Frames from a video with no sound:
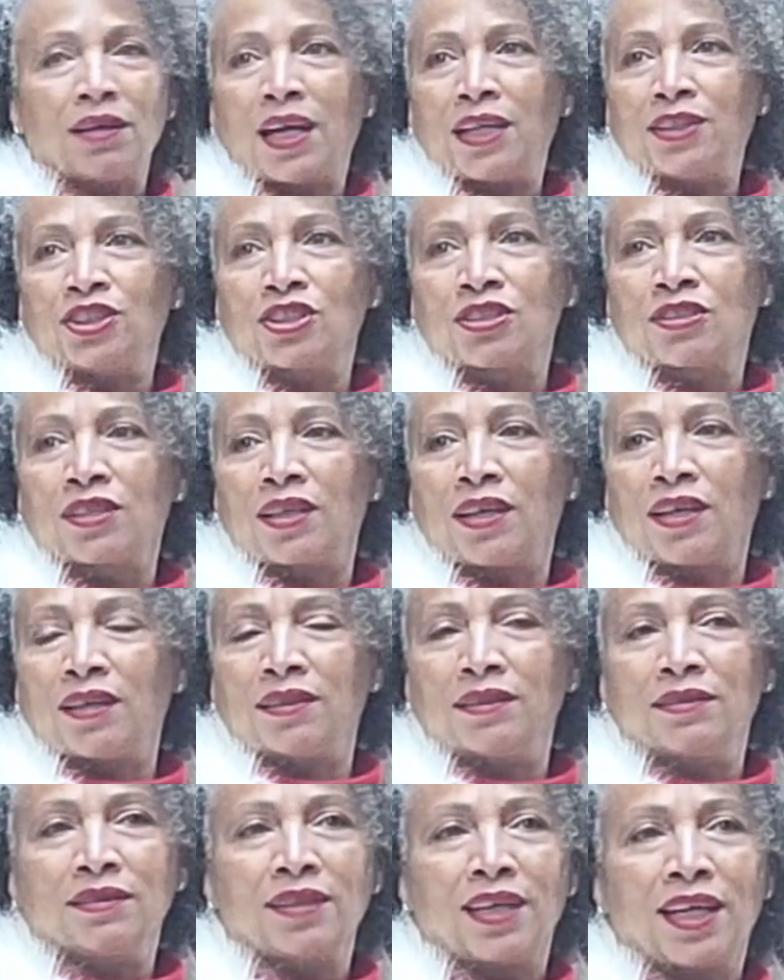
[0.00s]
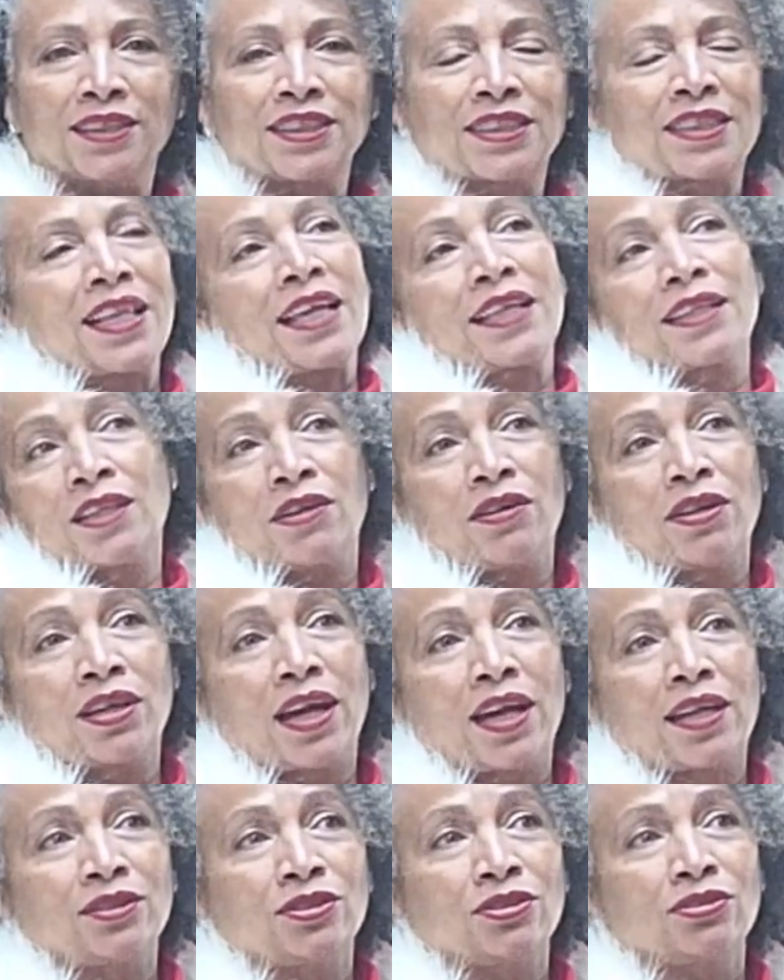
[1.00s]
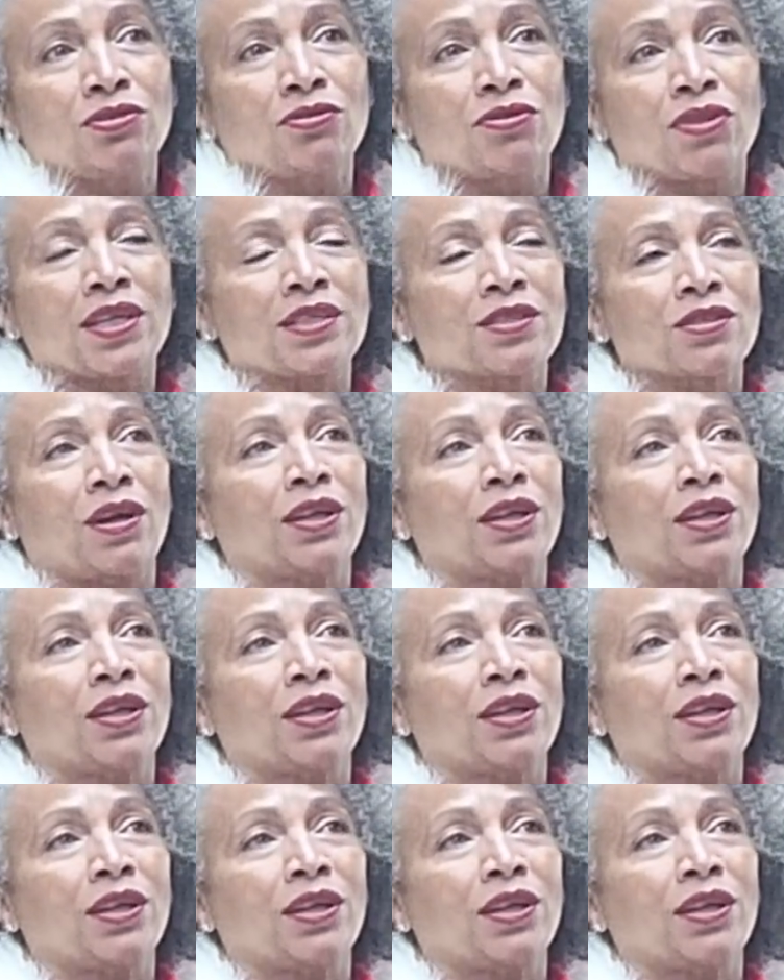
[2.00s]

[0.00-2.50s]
I just like learning how to do new things.